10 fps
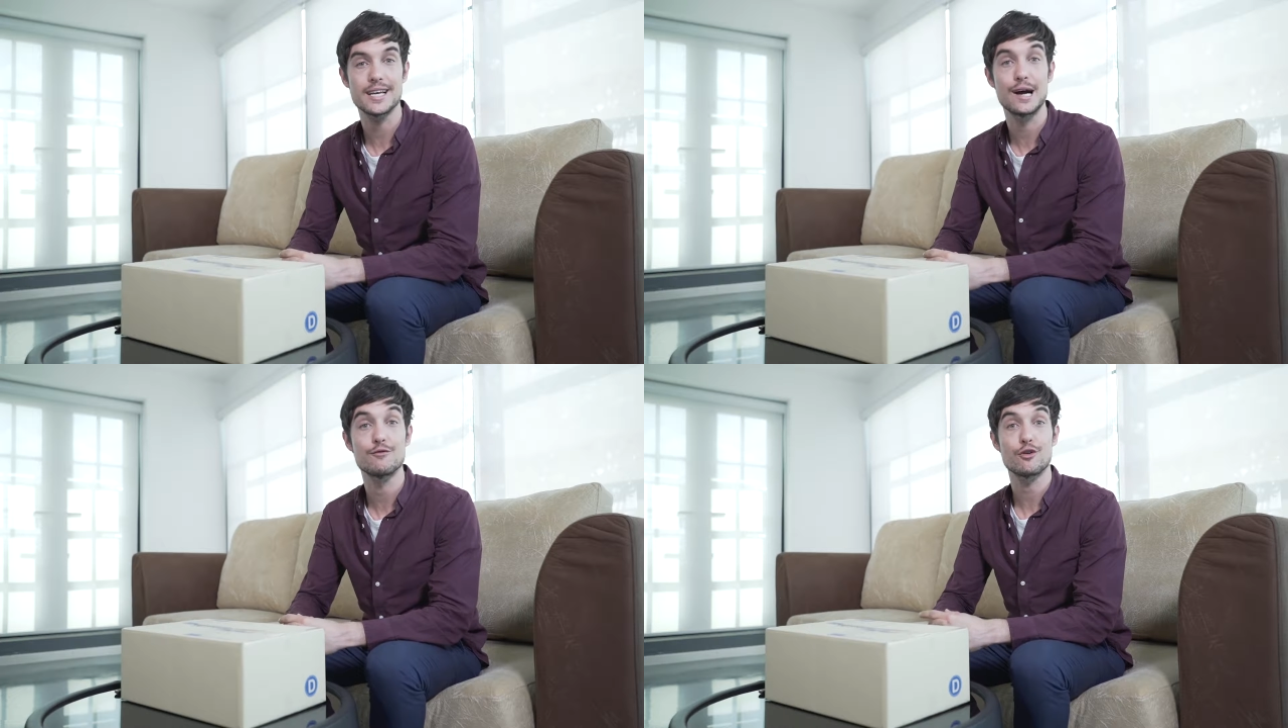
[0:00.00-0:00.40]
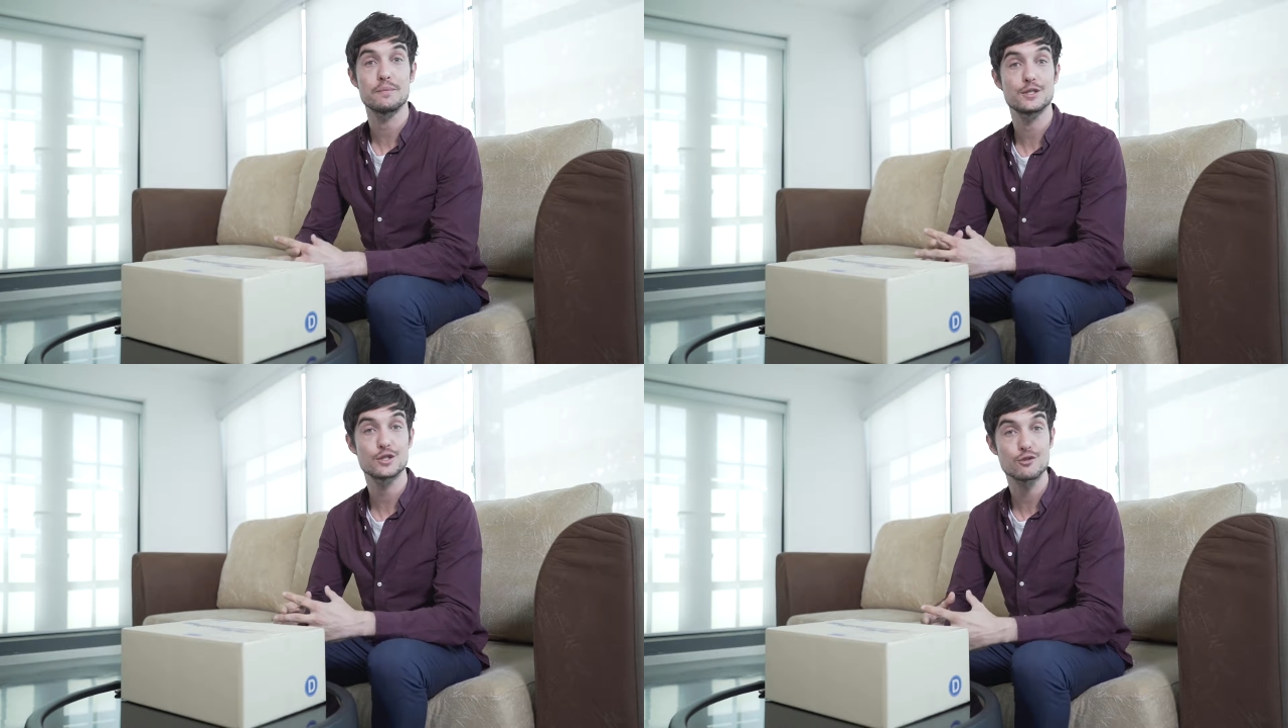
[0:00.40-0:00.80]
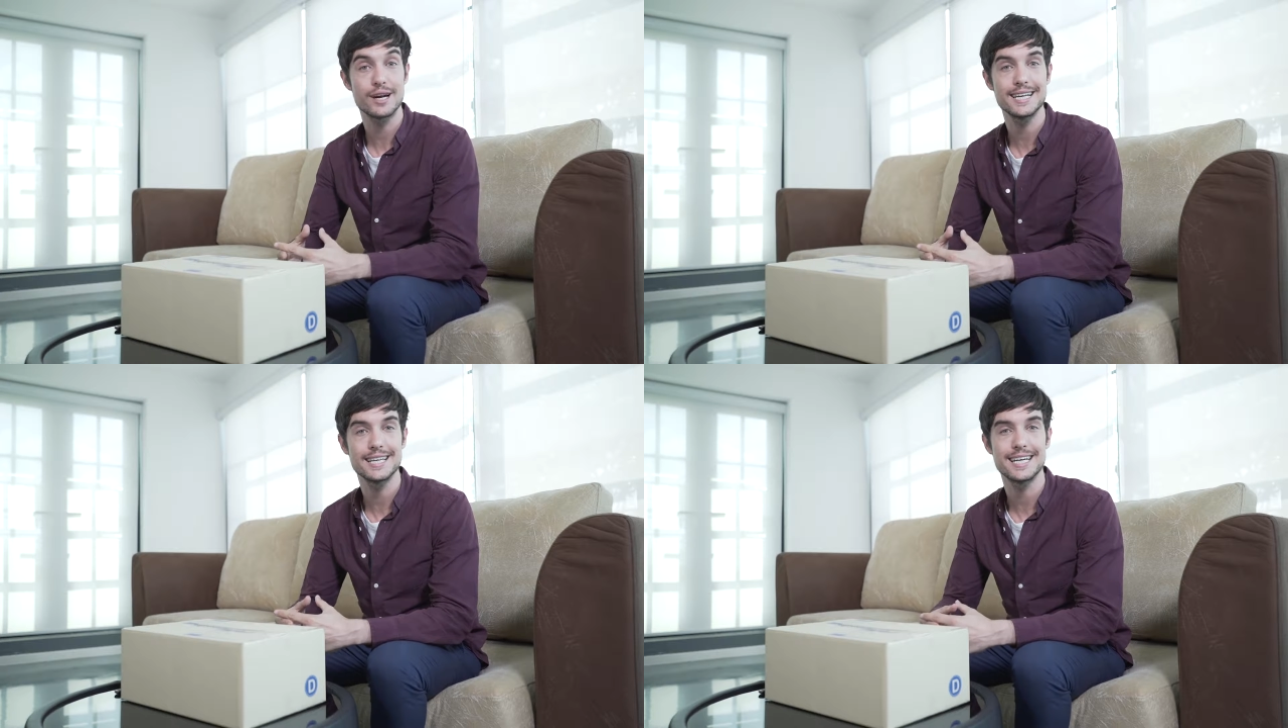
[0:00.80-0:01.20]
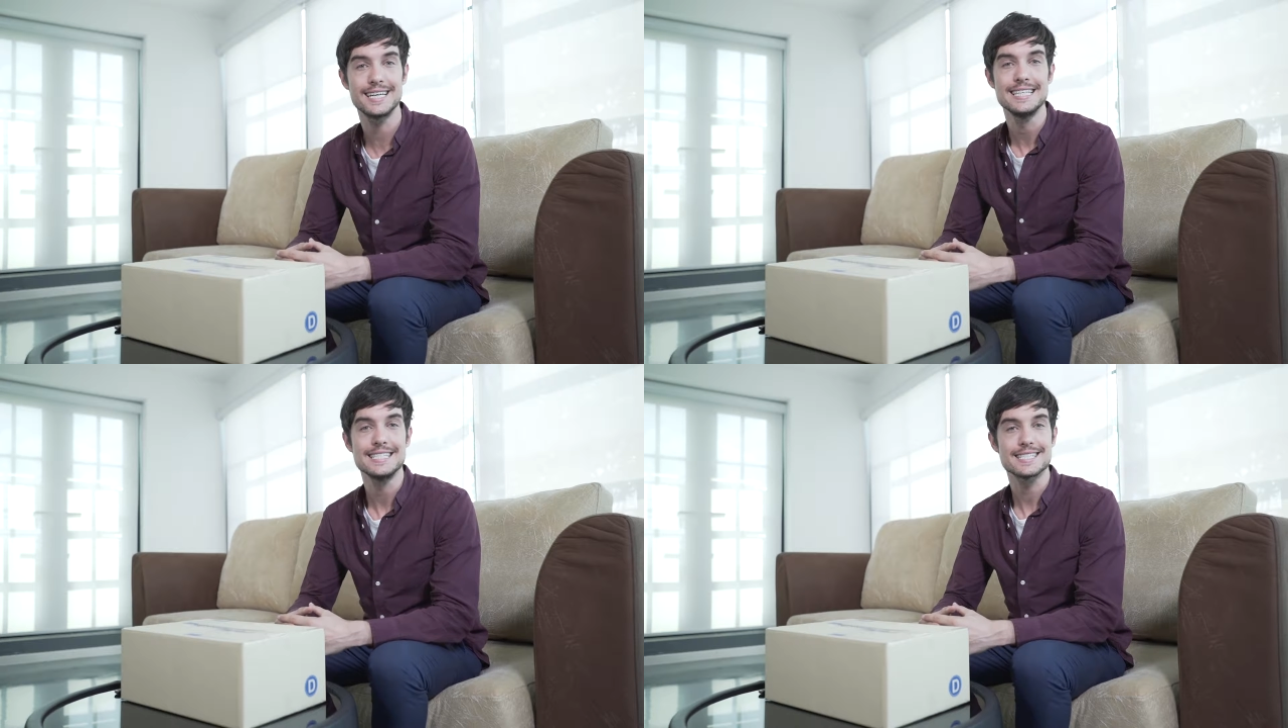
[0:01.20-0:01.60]
I'm from
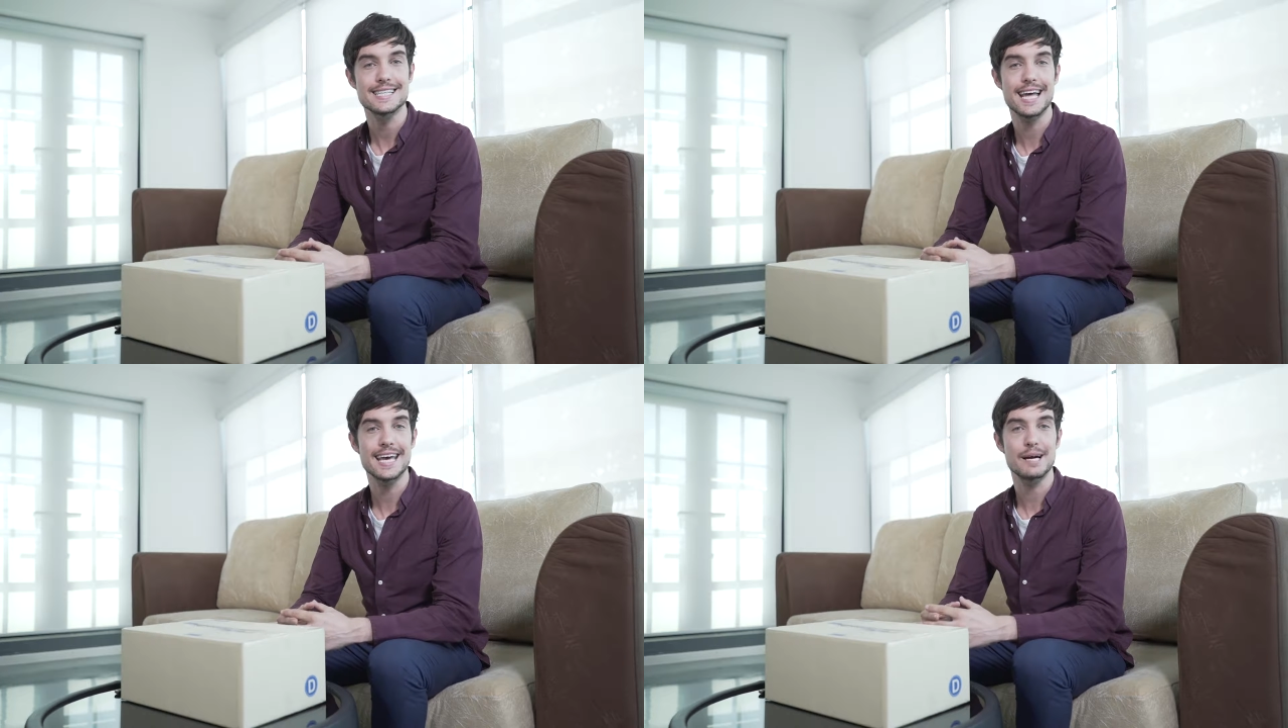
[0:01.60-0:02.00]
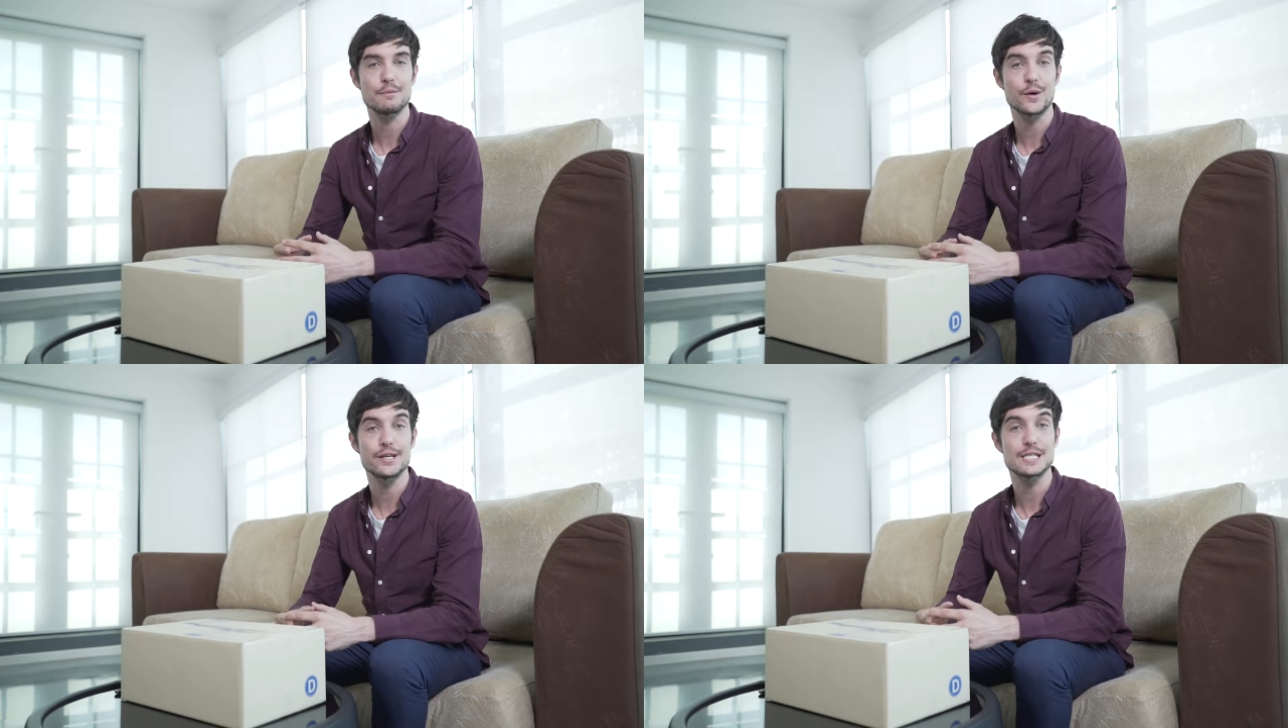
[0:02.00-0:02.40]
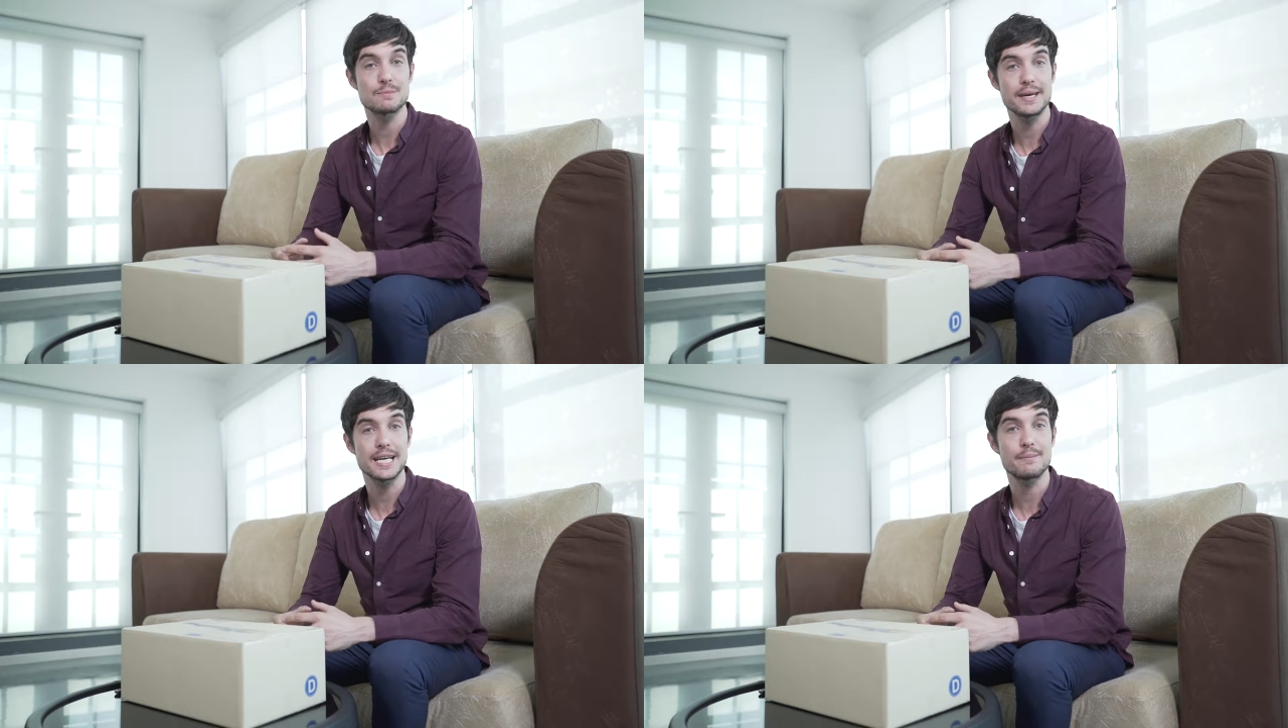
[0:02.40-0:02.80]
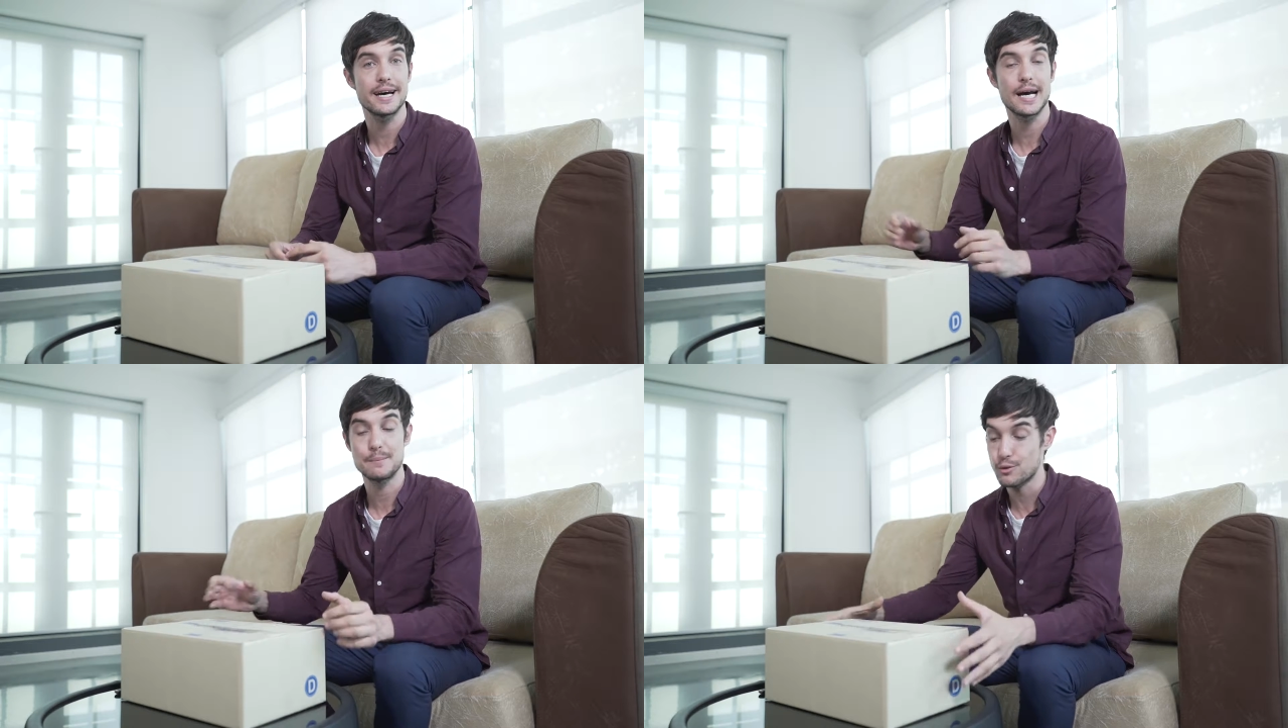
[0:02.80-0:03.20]
Australia. Today I'm going to speak
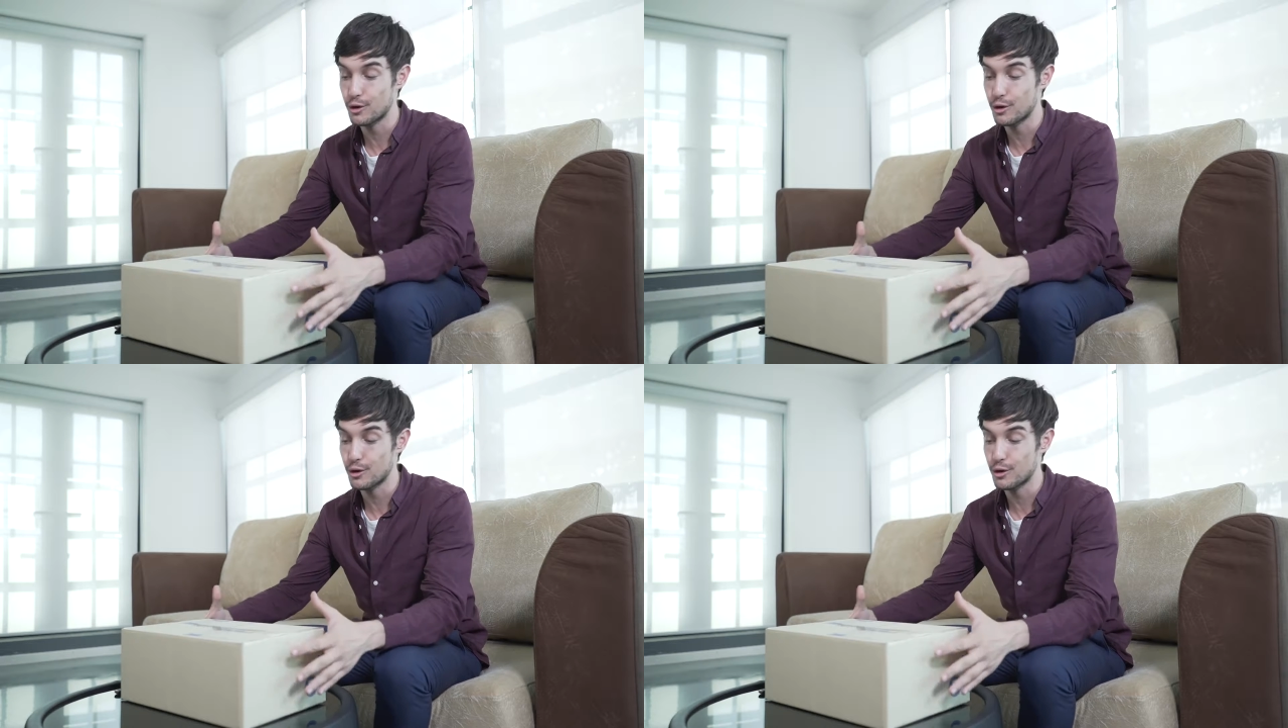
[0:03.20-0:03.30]
about a